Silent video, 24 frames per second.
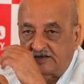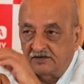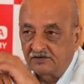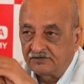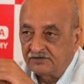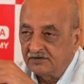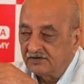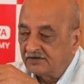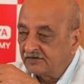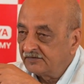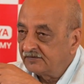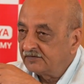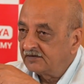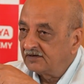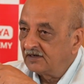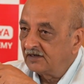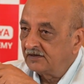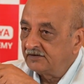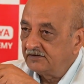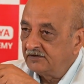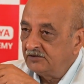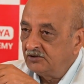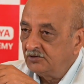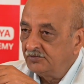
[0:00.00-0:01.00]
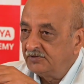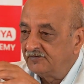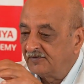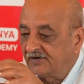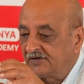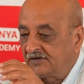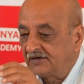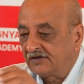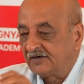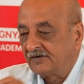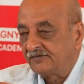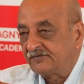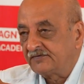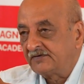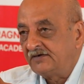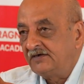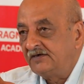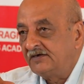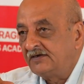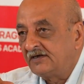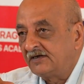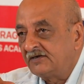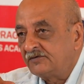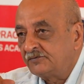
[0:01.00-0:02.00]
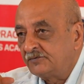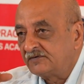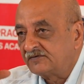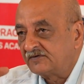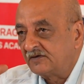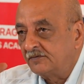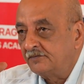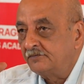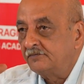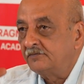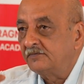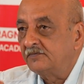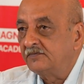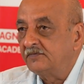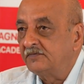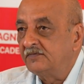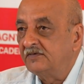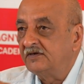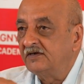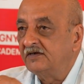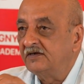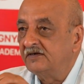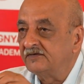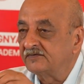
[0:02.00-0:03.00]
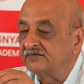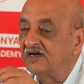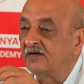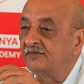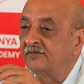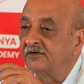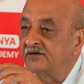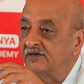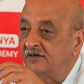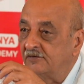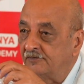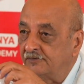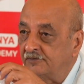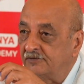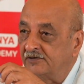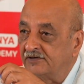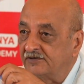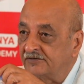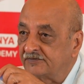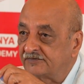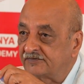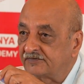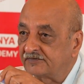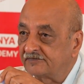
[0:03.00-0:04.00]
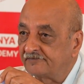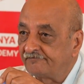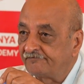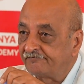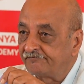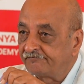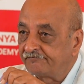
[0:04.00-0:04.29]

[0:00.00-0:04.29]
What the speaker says: Kathak is regarded to be one classical dance with some Islamic influence.